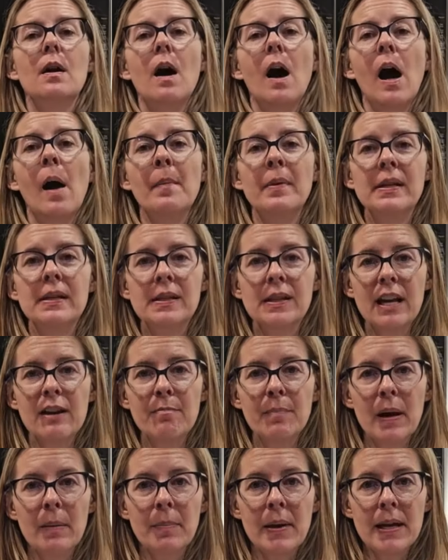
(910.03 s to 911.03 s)
I'm going to save
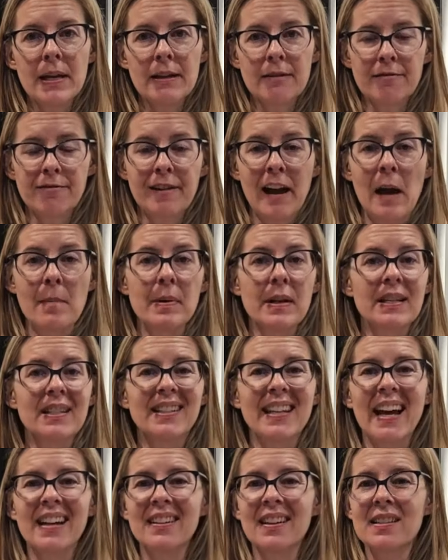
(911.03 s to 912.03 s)
my bacon fat because
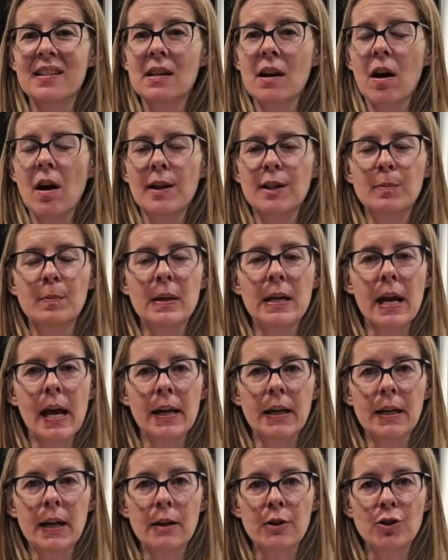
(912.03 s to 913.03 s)
that doesn't cost me
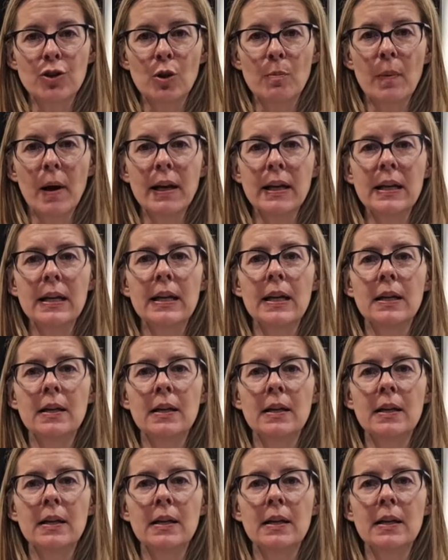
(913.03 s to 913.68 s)
any extra money.